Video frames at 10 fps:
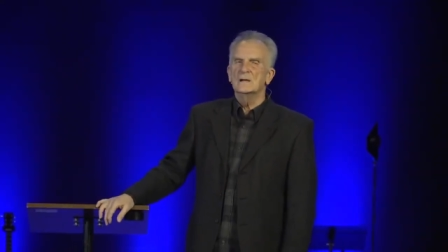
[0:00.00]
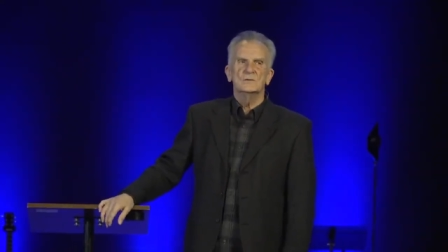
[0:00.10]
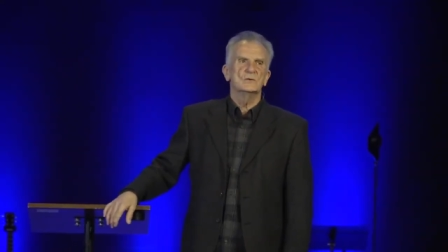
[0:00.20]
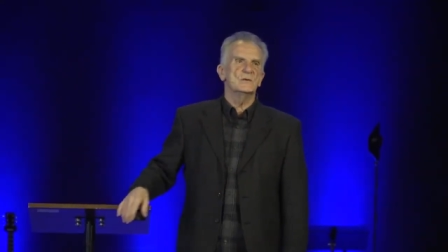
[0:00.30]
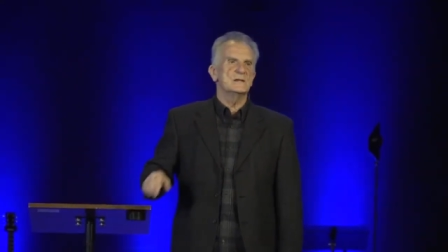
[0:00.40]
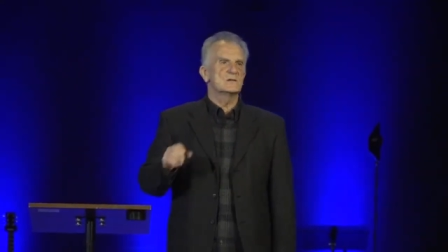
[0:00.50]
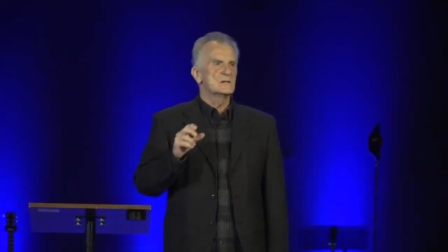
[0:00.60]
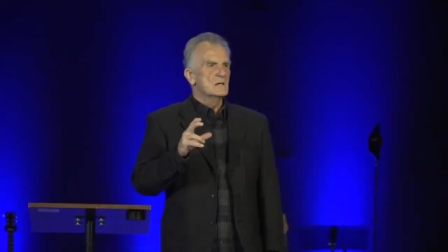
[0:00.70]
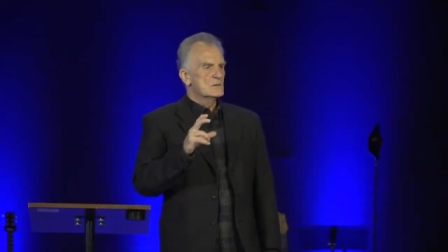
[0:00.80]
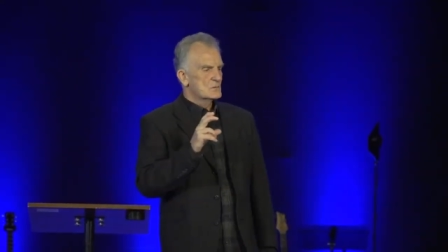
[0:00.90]
do these,
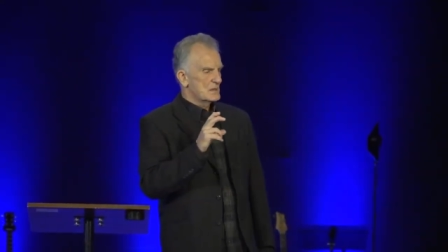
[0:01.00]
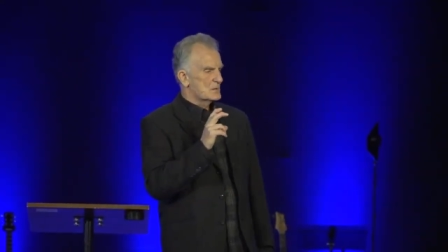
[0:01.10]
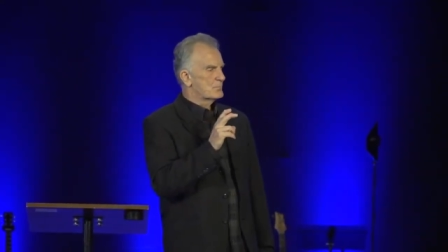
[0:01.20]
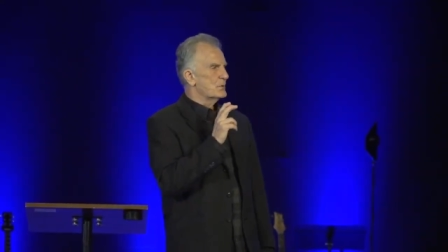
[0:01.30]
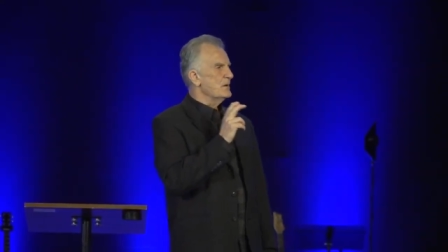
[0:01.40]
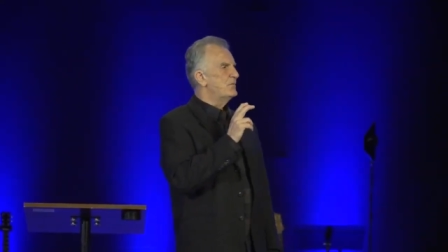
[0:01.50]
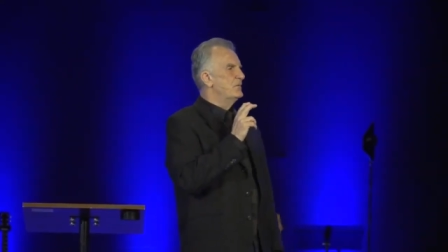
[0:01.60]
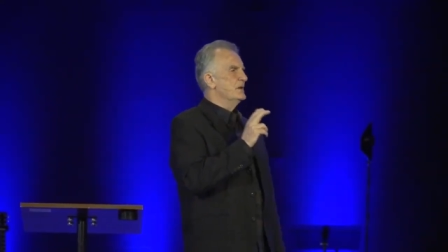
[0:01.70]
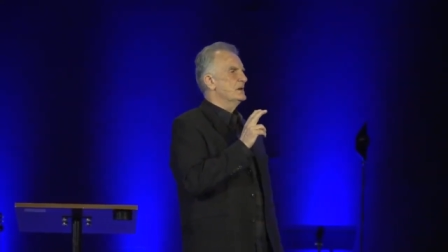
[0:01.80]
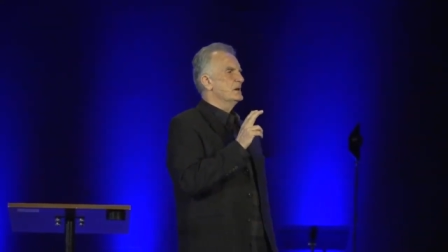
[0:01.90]
these brief
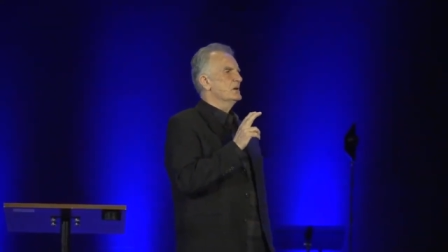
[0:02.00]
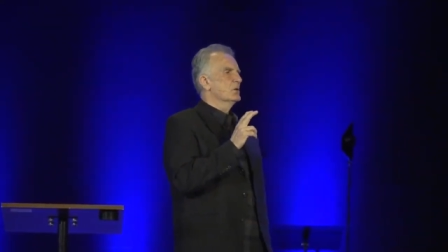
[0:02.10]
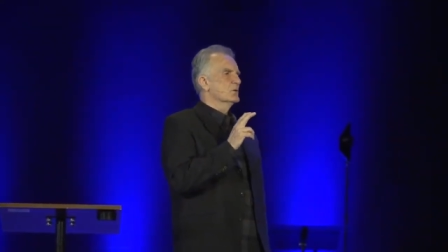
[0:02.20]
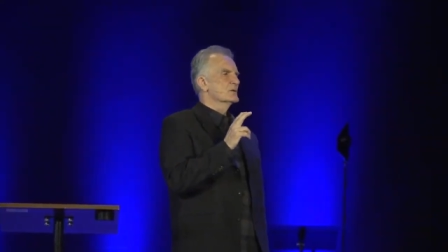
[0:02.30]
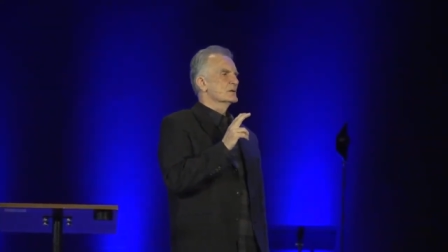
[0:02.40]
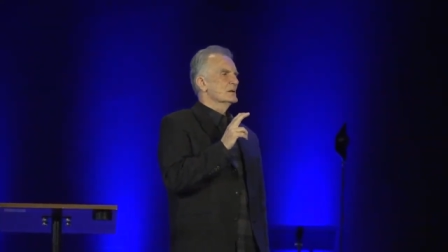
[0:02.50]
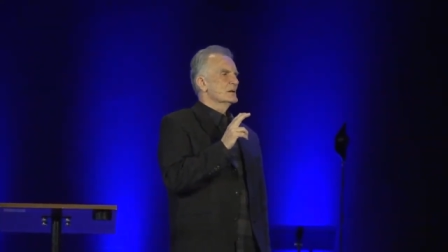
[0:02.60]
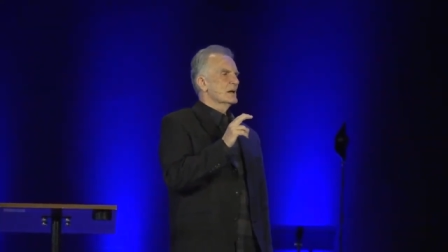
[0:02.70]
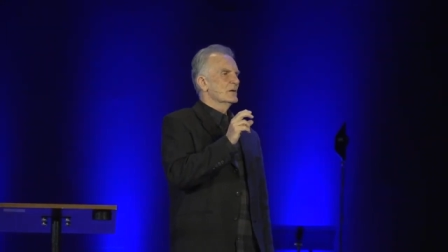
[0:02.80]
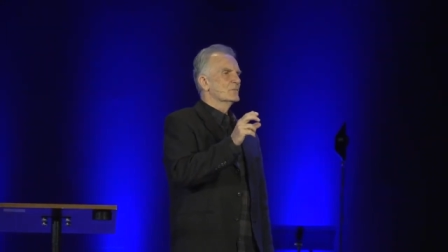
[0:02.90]
videos
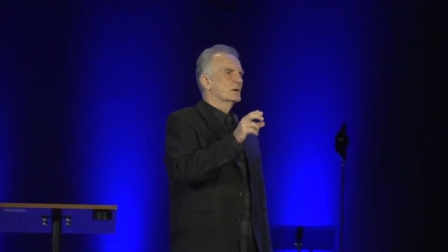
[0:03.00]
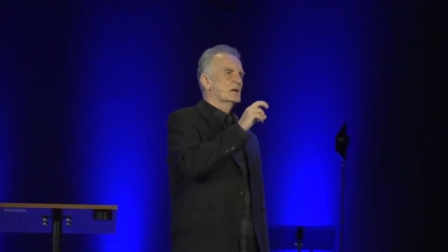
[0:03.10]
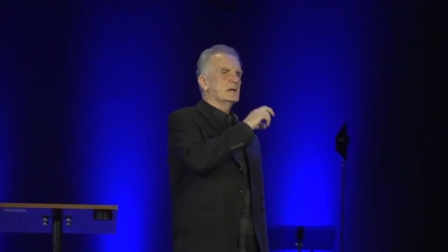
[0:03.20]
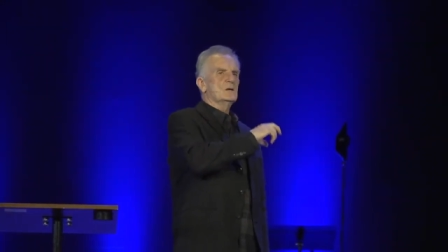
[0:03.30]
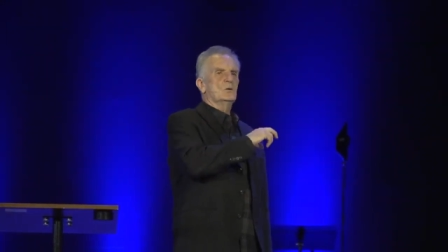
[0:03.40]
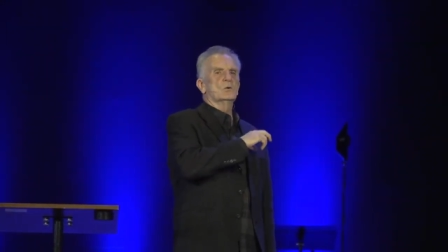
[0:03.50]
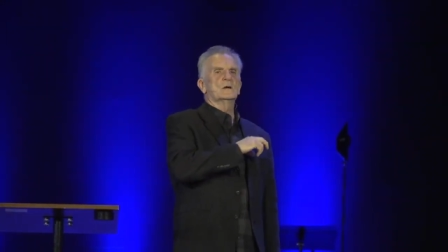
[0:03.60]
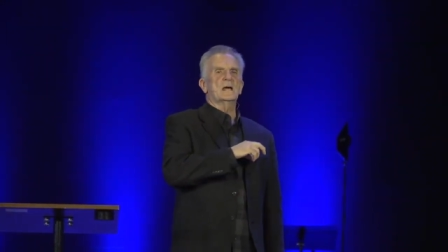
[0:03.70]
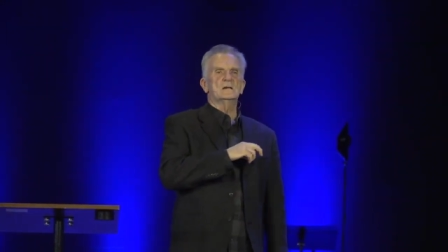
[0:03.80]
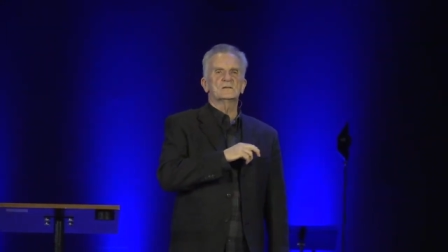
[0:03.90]
in key
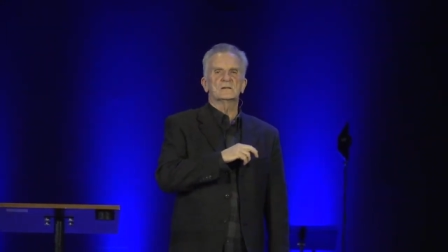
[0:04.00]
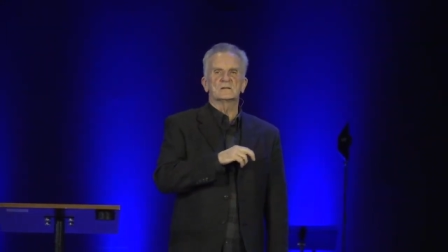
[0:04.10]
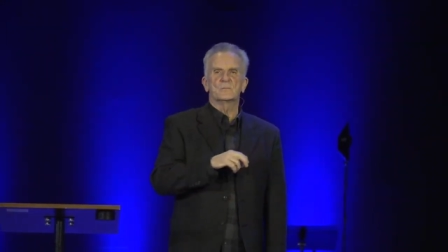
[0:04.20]
locations.